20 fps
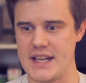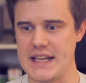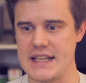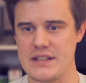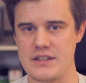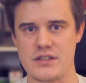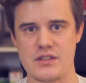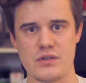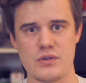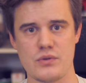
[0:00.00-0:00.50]

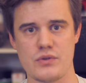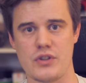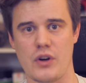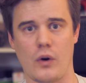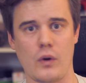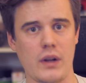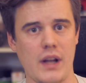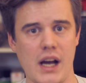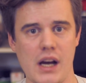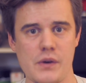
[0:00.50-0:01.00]

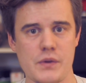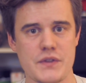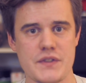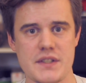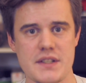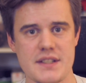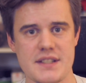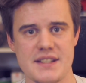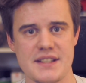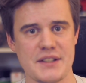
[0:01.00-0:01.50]

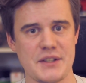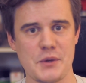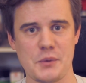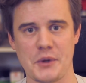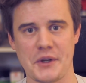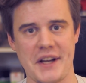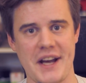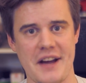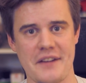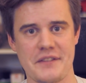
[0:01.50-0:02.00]
dollhouses and you
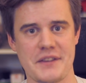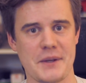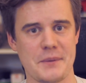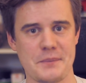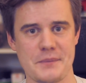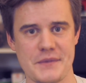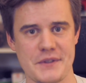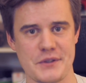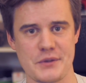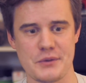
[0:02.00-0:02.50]
want to have
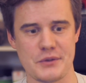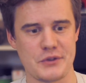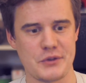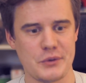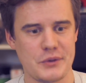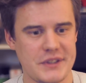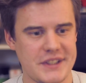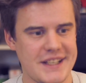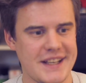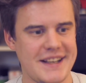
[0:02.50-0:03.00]
them
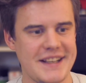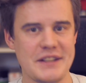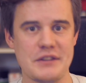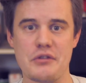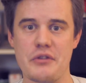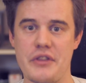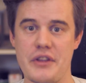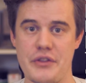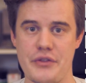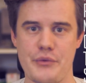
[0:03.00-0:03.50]
to get
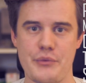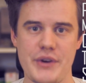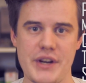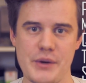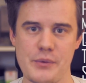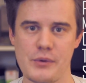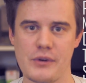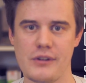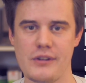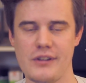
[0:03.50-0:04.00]
into the
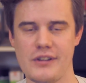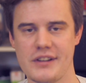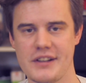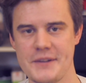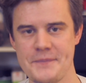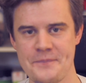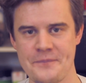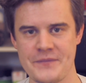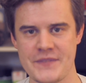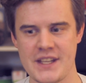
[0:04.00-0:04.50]
3D
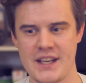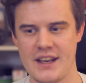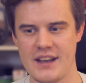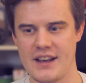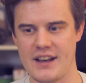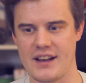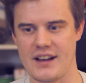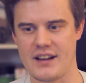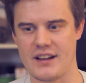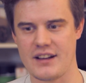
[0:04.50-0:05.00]
world.
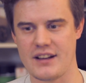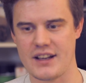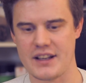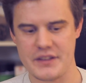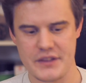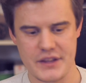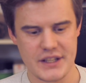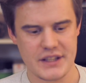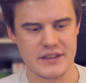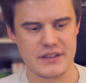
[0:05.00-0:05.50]

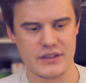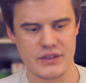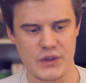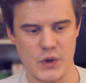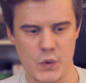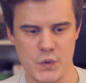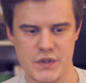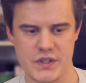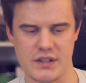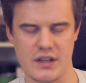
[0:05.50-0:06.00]
I think
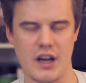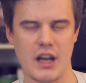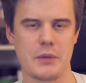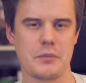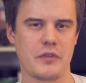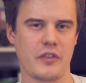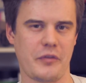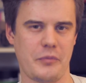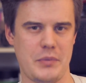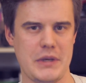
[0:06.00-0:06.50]
those
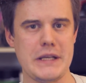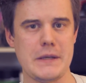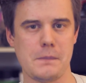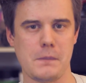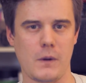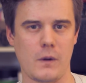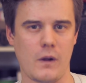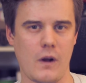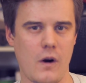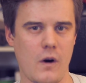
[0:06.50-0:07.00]
type of
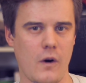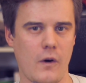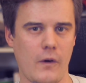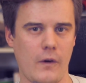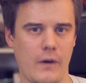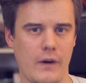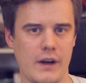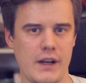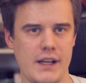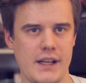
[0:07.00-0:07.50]
people
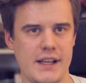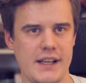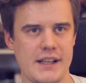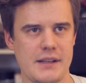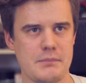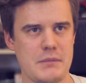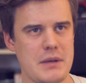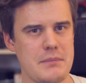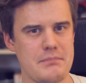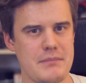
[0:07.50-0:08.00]
are,
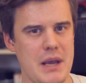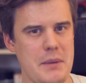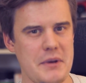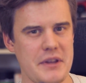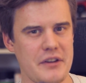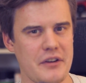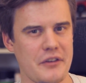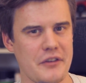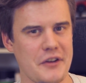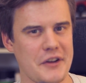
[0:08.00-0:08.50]

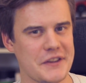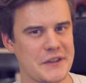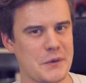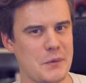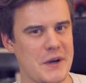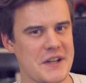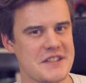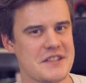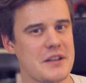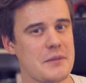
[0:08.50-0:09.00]
maybe they're not
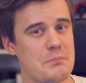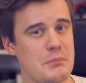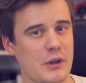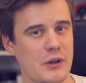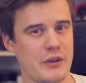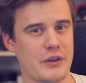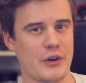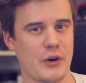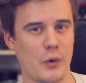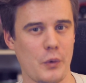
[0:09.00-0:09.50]
the ones that
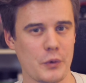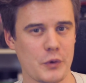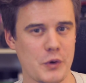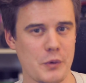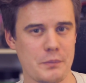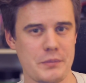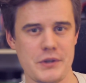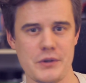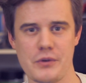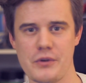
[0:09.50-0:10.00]
build their own
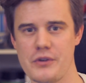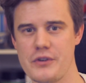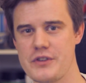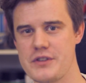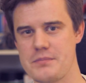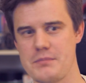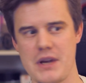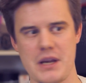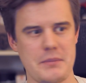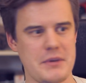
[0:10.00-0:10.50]

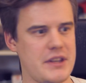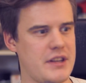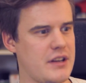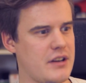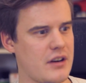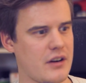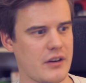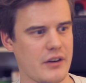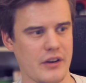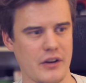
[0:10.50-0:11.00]
computers, maybe
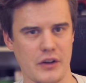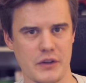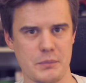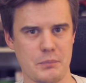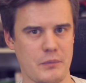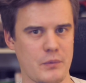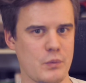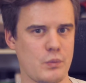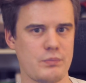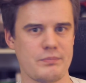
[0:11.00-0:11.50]
they are
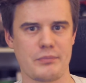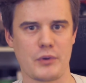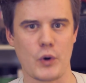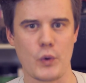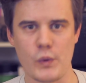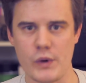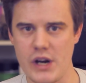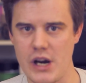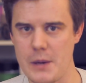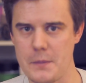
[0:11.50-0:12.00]
not
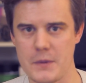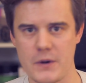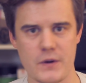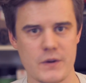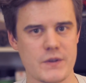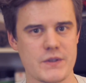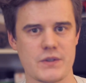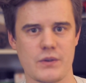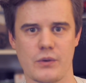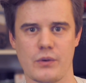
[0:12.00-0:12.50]

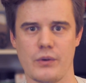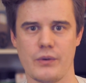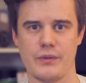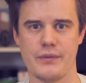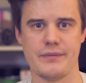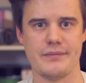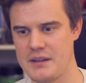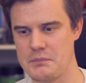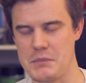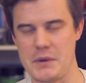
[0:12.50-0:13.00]
programmers, or
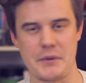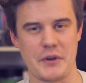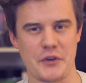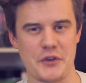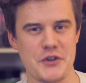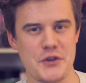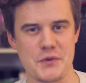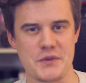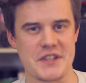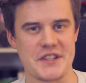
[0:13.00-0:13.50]
maybe
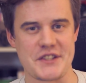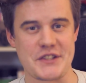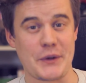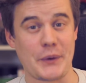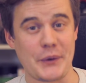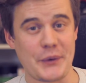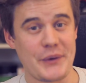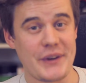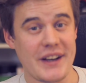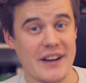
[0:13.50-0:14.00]
they're using
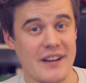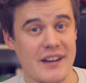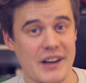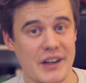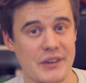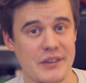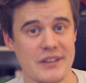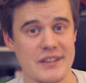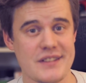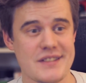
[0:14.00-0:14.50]
soldering
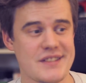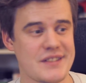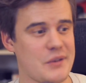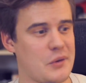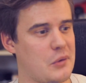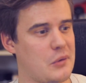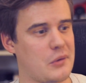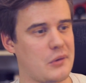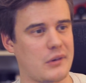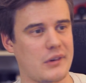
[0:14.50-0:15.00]
irons
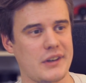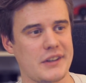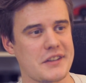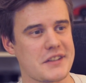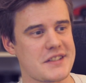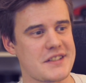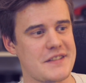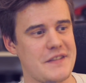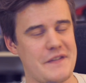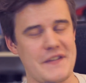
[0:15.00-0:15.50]
or
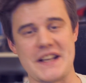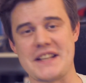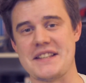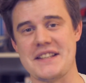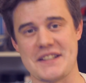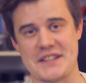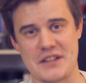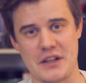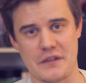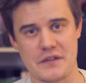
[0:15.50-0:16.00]
just
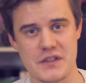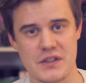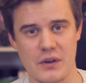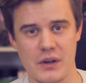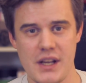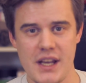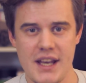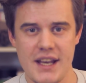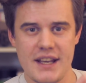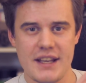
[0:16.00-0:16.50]
fixing stuff.
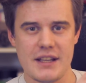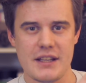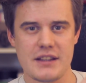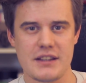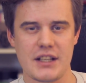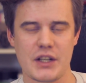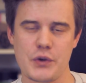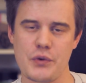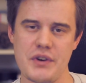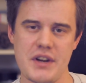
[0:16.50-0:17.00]
So
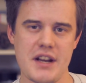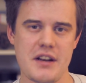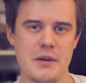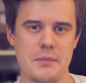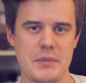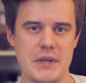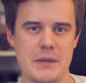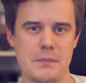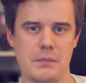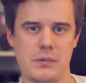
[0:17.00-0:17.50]
the
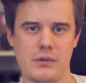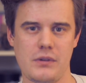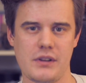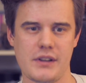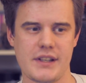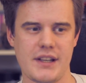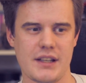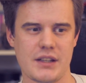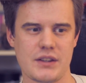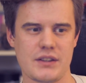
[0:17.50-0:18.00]
creative
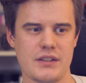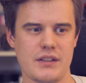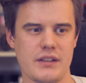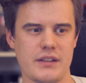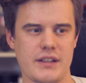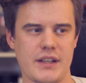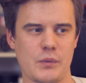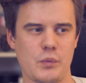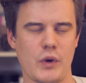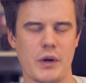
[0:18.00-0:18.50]
people that
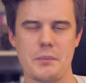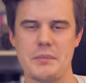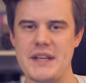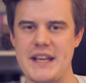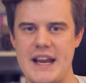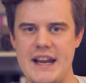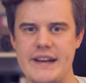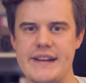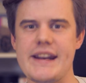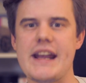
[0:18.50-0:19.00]
want
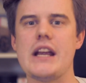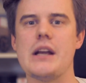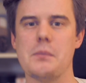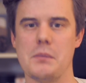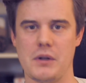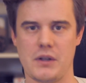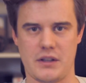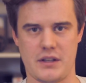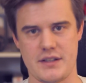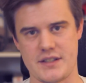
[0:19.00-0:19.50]
to be
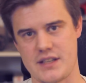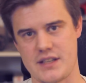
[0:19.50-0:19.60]
enabled